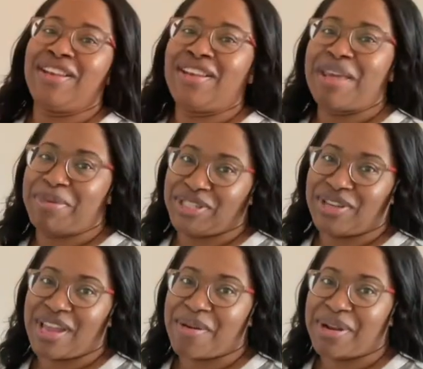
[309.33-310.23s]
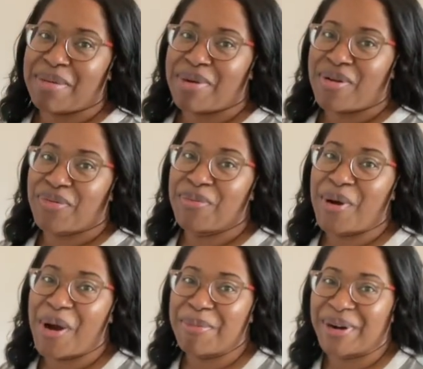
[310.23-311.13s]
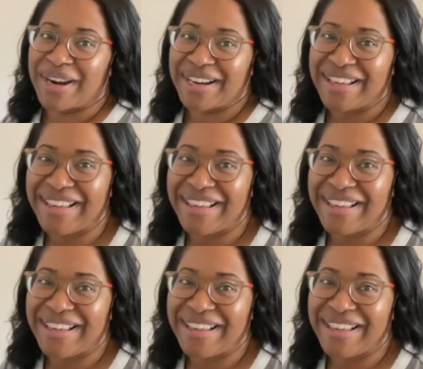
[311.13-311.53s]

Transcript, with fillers: let me show y'all what I bought from Walmart.